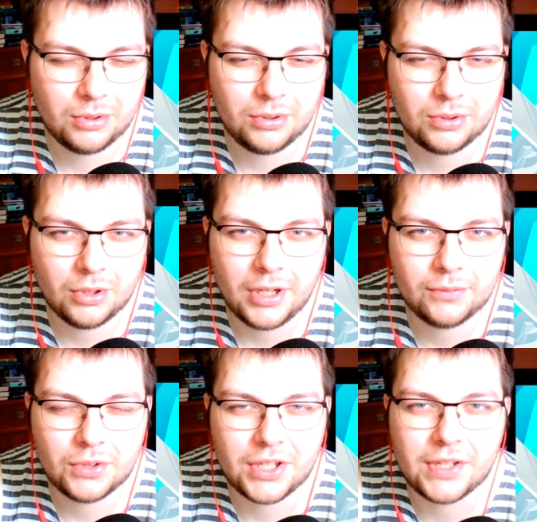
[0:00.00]
you
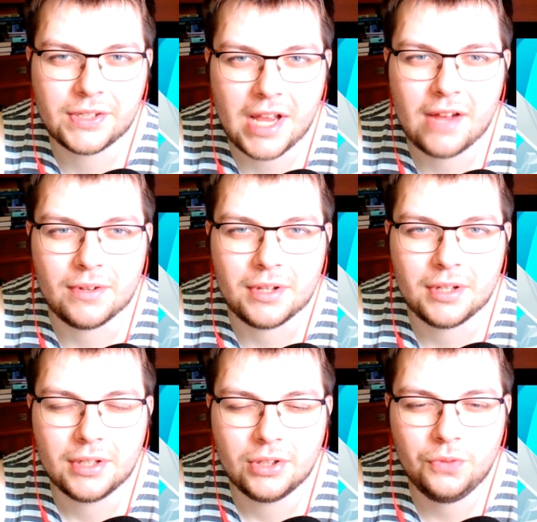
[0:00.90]
don't have to say
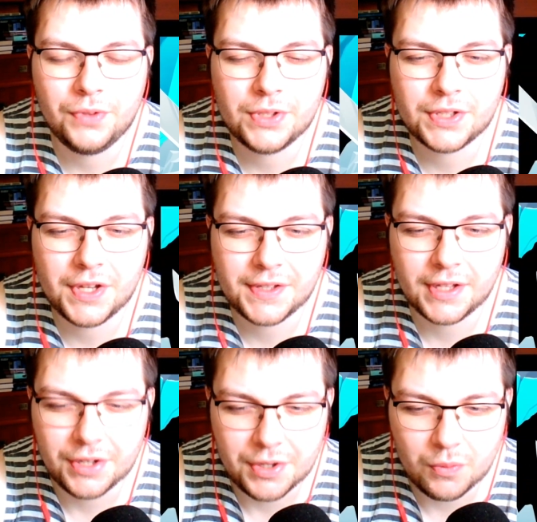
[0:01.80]
savvy. No one
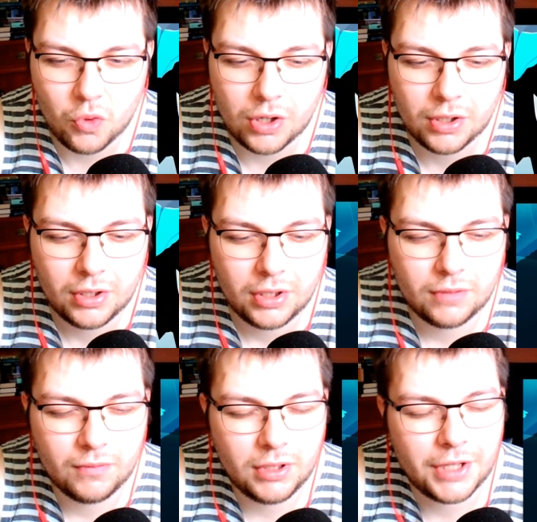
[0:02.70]
says that anymore.
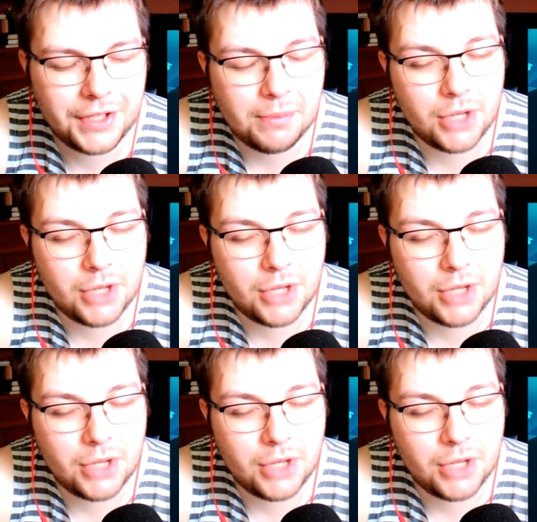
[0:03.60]
Well,